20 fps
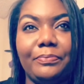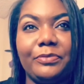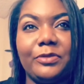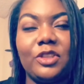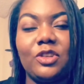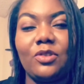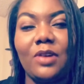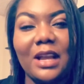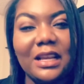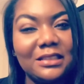
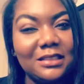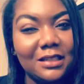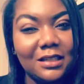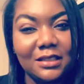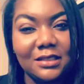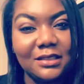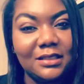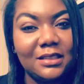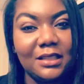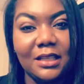trying to
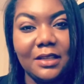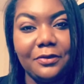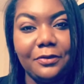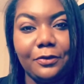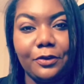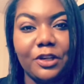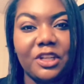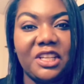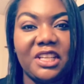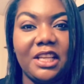conceive
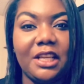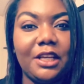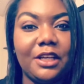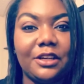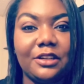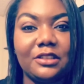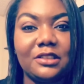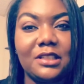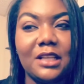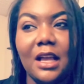for
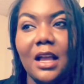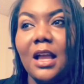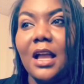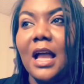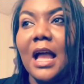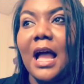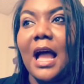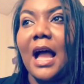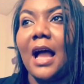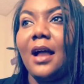years.
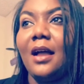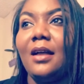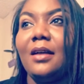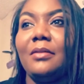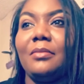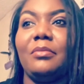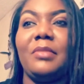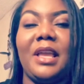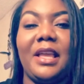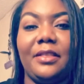
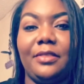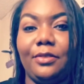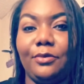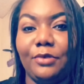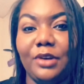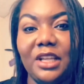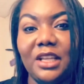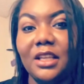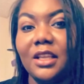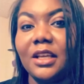I'm at
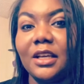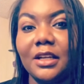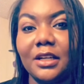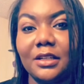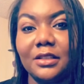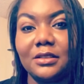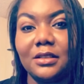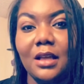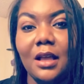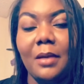3
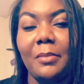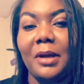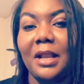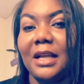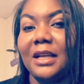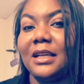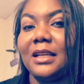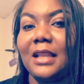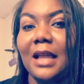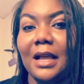years, but I
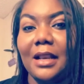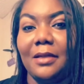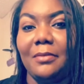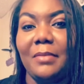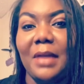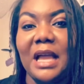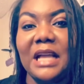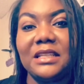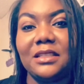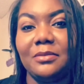could not
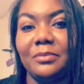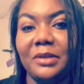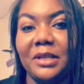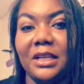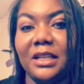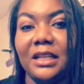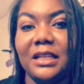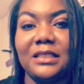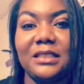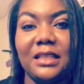imagine
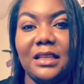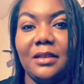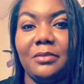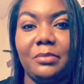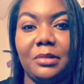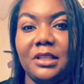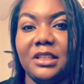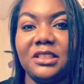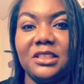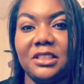being at 10
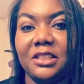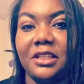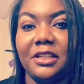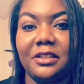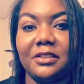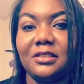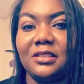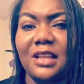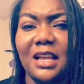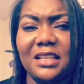plus
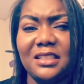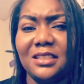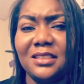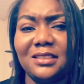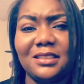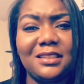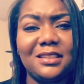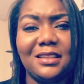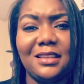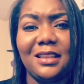years. I
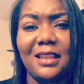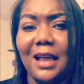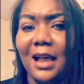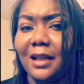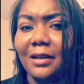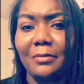just could not